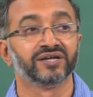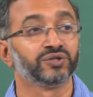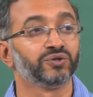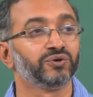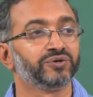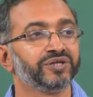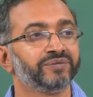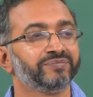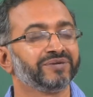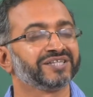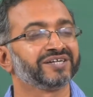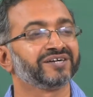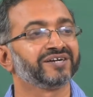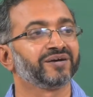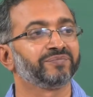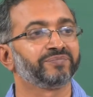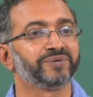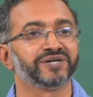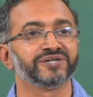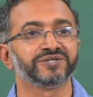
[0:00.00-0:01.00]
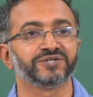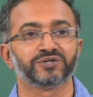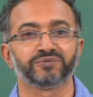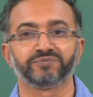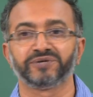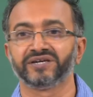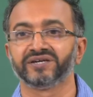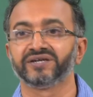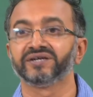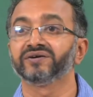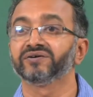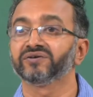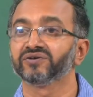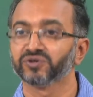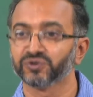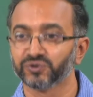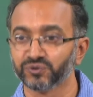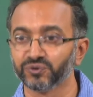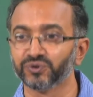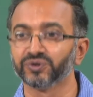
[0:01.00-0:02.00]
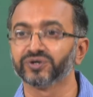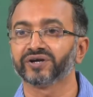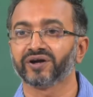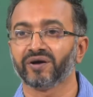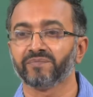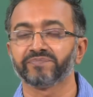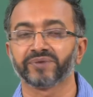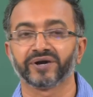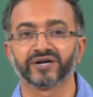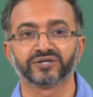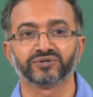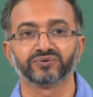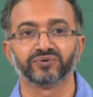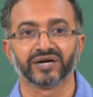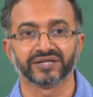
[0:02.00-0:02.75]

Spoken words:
though the method appears to be crude compared to